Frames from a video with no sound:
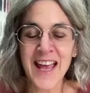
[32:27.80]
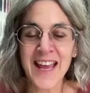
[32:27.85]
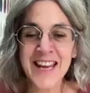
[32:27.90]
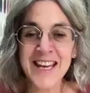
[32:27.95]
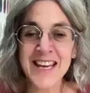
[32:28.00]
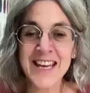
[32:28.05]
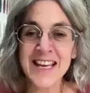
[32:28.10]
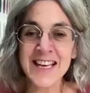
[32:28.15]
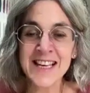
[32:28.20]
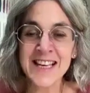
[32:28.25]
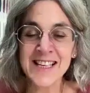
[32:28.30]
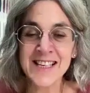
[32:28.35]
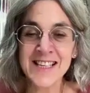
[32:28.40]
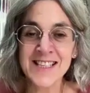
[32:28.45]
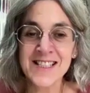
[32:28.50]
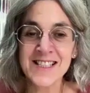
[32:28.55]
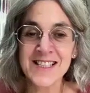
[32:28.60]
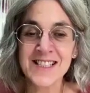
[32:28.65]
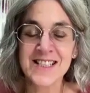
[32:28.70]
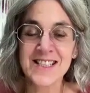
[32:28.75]
a
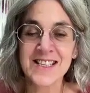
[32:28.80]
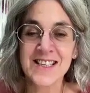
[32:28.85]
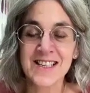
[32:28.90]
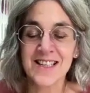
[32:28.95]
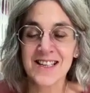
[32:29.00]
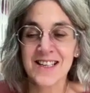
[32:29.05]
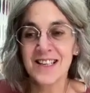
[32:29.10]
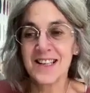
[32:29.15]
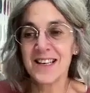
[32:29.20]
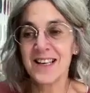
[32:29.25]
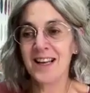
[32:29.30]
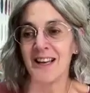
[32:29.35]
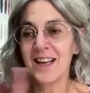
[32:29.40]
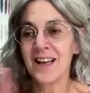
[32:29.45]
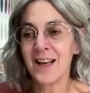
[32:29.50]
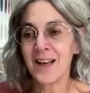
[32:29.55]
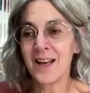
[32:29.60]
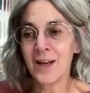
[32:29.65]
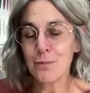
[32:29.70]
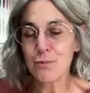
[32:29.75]
year's
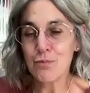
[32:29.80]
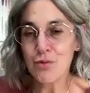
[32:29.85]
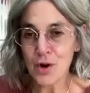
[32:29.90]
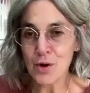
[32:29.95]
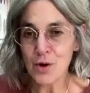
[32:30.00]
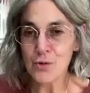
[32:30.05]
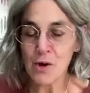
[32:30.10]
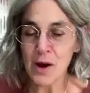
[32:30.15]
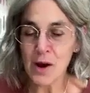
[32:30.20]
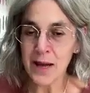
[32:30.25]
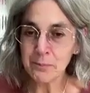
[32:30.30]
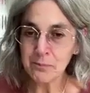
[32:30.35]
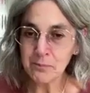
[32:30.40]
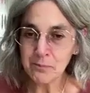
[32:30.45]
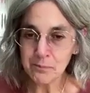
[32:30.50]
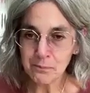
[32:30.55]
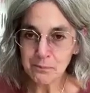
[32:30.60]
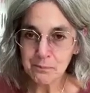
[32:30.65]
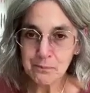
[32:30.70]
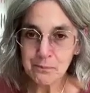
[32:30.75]
program,
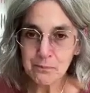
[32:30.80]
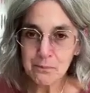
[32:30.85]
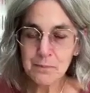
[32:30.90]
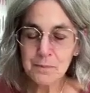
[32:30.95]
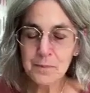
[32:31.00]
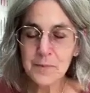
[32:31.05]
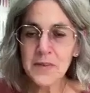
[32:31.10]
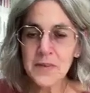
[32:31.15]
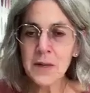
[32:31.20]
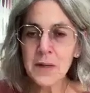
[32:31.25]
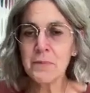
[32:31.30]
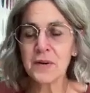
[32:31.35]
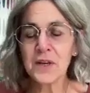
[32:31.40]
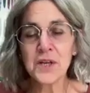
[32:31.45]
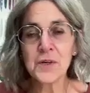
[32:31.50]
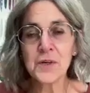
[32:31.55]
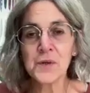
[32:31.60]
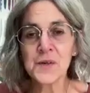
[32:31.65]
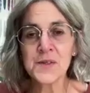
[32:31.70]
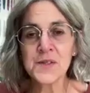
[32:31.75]
but
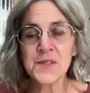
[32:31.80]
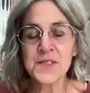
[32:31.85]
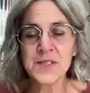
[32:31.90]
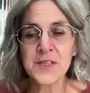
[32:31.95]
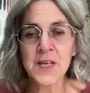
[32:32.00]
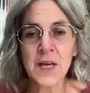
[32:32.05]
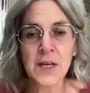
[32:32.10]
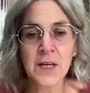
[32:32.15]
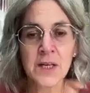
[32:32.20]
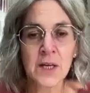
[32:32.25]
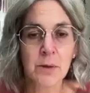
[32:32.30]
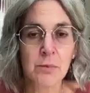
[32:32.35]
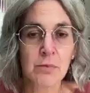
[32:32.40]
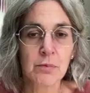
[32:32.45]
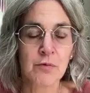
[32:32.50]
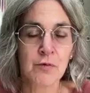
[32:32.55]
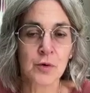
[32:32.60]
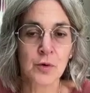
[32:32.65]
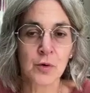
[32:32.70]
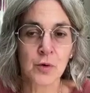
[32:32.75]
you can sign up
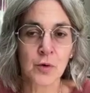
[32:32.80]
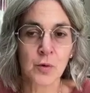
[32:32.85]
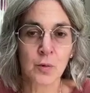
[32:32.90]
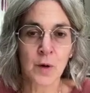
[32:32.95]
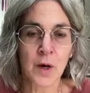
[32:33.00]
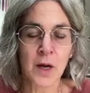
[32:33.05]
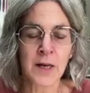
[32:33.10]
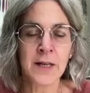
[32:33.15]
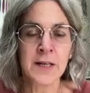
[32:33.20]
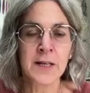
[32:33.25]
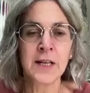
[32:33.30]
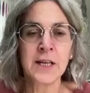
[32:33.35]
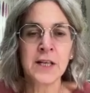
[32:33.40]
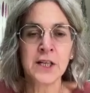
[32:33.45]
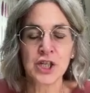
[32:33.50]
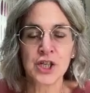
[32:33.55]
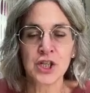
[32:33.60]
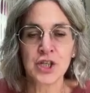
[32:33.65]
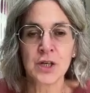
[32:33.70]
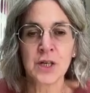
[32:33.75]
for, and in
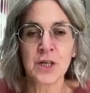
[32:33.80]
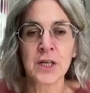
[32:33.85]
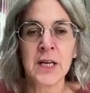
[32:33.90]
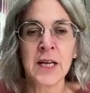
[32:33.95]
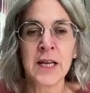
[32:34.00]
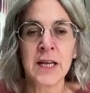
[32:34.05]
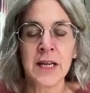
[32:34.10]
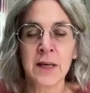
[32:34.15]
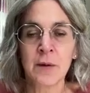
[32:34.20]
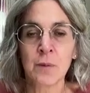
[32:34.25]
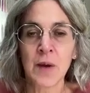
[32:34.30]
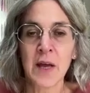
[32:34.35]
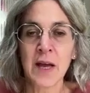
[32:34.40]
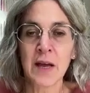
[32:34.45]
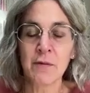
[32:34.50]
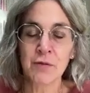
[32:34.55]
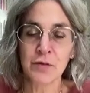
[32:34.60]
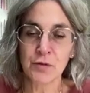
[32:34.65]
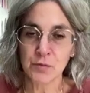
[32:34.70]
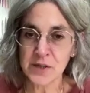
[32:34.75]
each year we
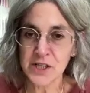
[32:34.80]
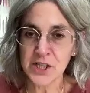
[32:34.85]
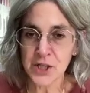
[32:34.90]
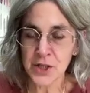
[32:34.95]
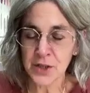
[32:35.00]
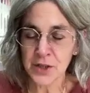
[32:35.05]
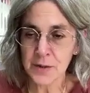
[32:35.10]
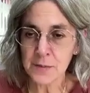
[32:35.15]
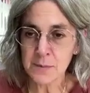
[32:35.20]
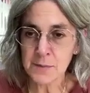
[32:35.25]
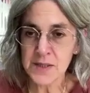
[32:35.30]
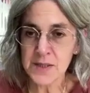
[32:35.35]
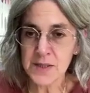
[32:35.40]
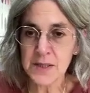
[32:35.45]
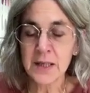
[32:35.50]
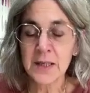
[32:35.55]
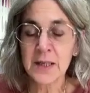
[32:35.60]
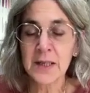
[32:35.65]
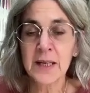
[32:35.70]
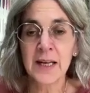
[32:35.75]
have 3 terms,
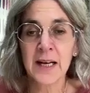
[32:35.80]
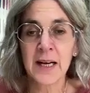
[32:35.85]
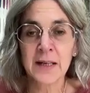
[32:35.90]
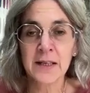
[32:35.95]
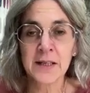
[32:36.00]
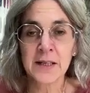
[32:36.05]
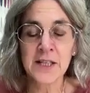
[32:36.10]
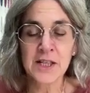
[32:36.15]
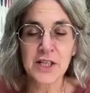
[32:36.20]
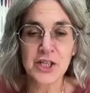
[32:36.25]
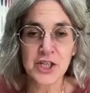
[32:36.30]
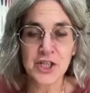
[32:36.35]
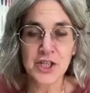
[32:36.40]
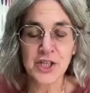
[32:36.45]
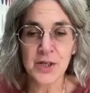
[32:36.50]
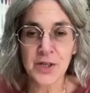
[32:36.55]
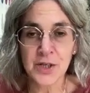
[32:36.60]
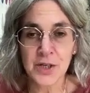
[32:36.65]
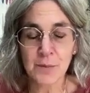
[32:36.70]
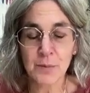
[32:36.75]
and in each
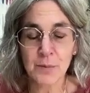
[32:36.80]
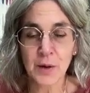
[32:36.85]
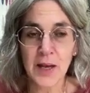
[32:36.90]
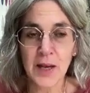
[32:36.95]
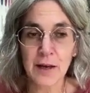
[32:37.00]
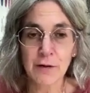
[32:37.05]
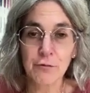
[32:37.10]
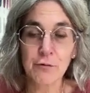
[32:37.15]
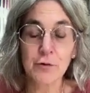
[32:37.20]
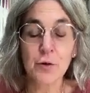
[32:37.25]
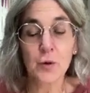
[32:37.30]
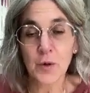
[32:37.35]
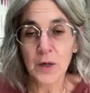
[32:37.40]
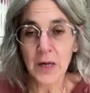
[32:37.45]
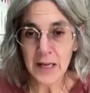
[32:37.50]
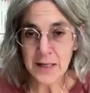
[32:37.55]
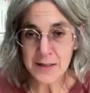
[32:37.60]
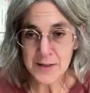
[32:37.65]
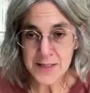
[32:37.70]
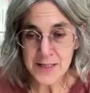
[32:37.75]
term we have 4
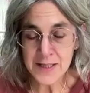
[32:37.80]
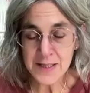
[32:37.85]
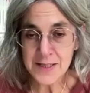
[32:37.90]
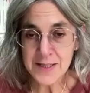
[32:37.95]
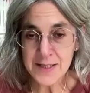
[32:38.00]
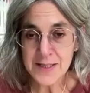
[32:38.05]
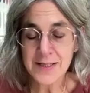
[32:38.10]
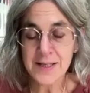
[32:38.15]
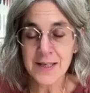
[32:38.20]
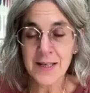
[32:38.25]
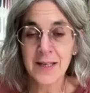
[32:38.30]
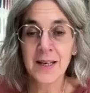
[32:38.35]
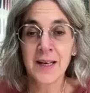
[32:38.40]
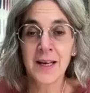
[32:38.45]
classes,